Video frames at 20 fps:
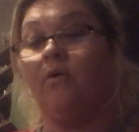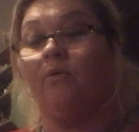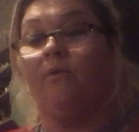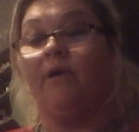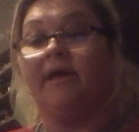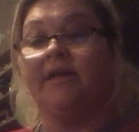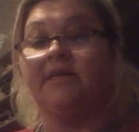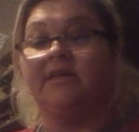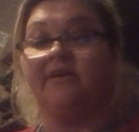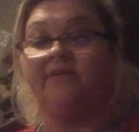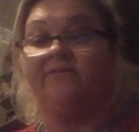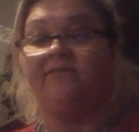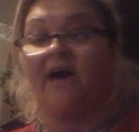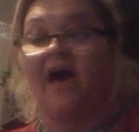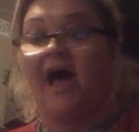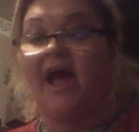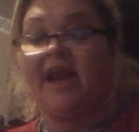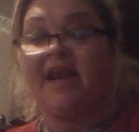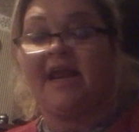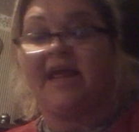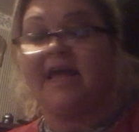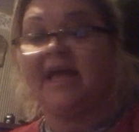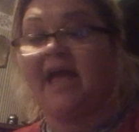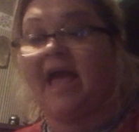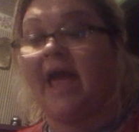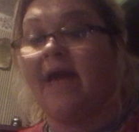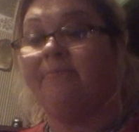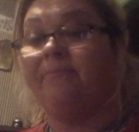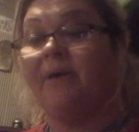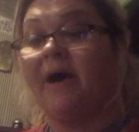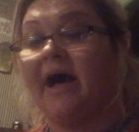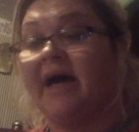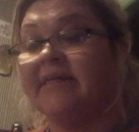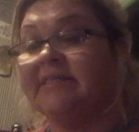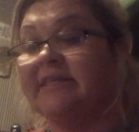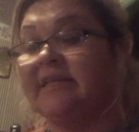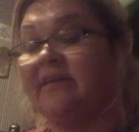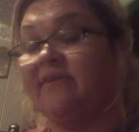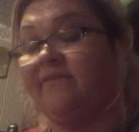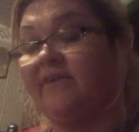When dividing a
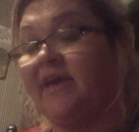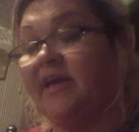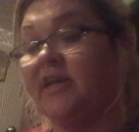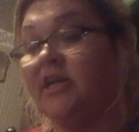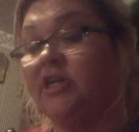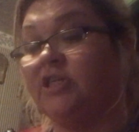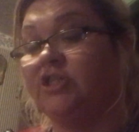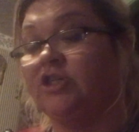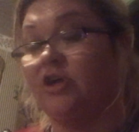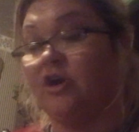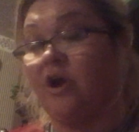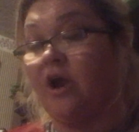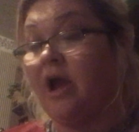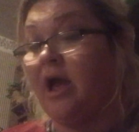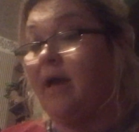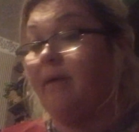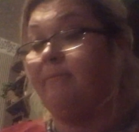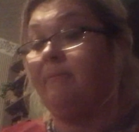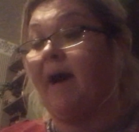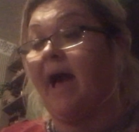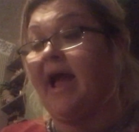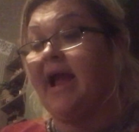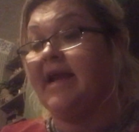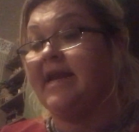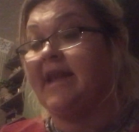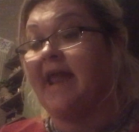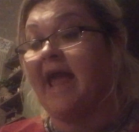positive integer by a